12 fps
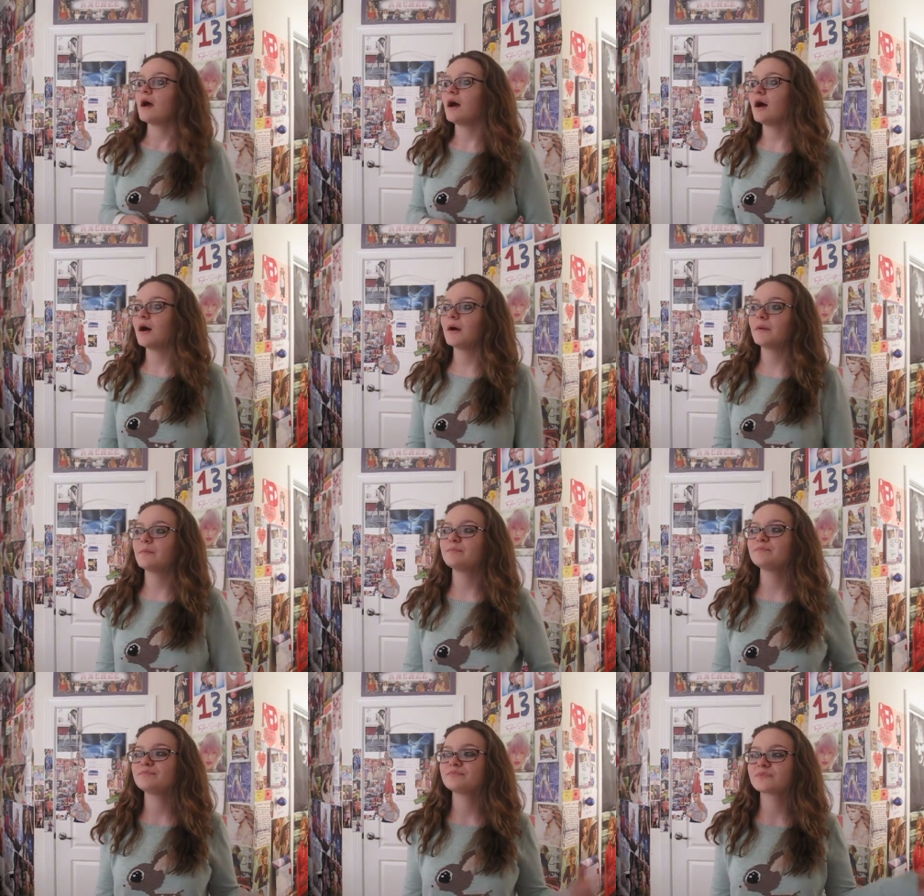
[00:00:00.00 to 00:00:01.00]

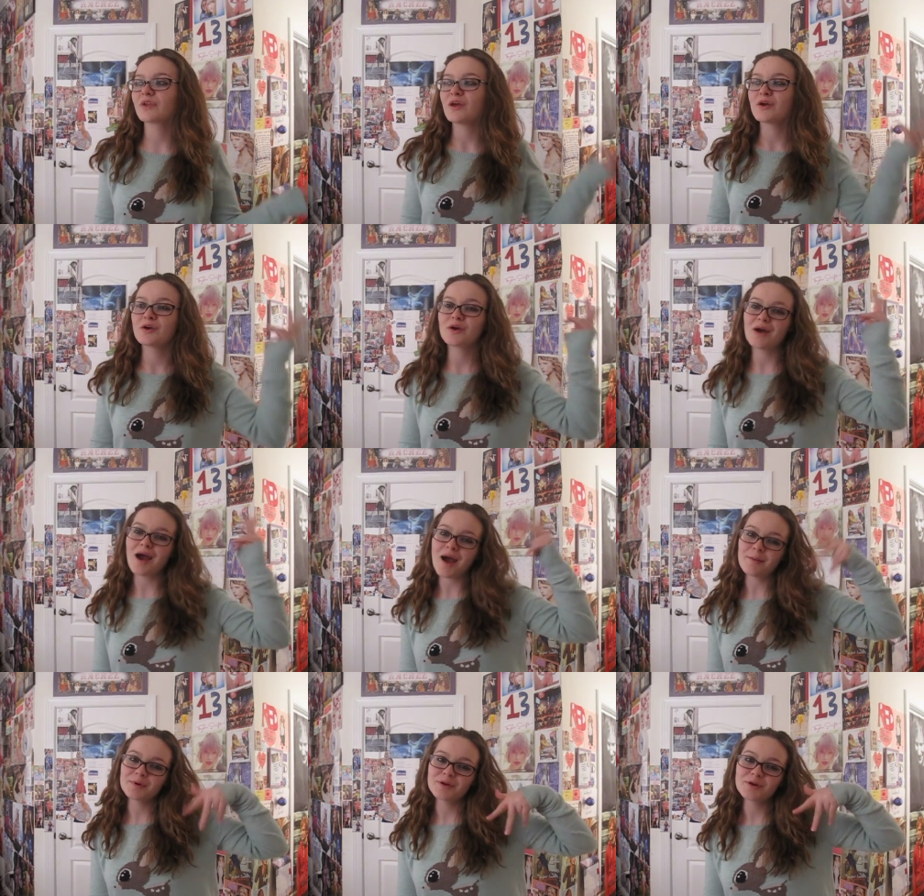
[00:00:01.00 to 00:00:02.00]
Um,
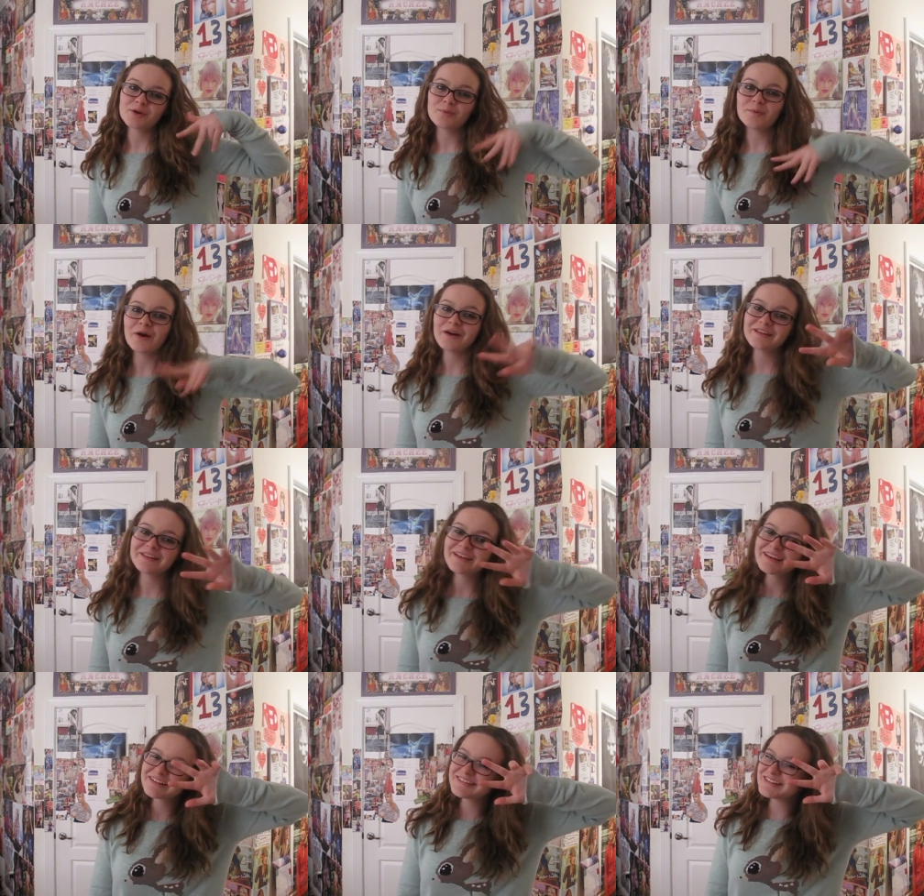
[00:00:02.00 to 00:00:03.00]
I'm gonna go party
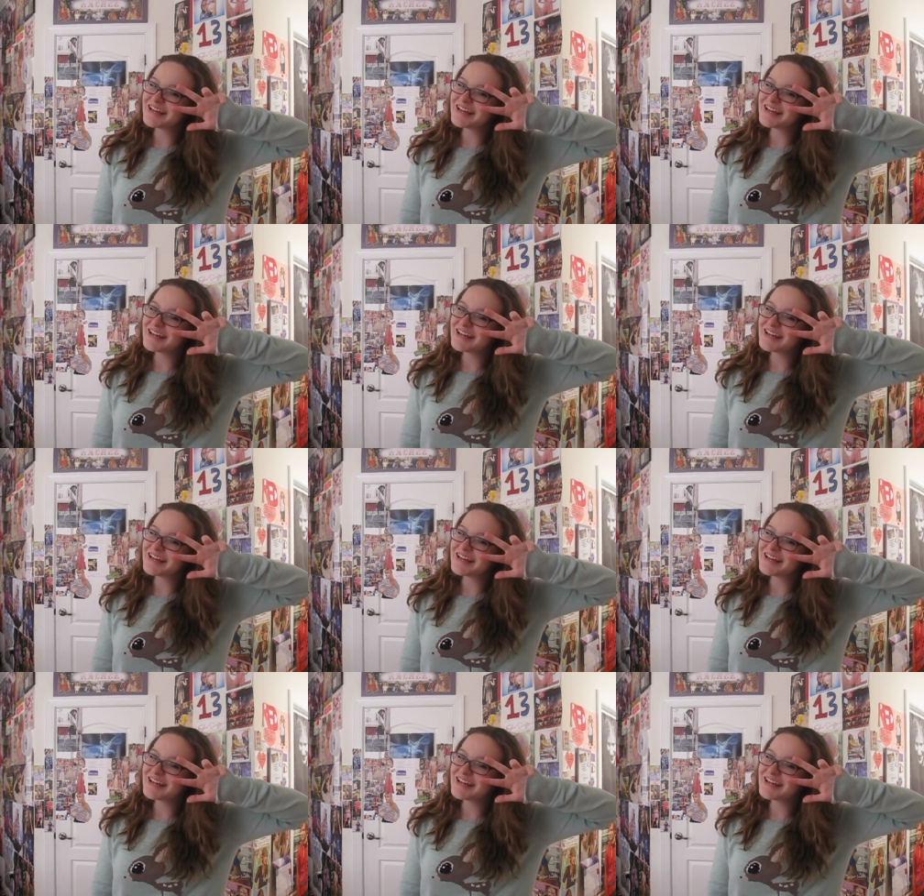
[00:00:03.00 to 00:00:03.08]
like it's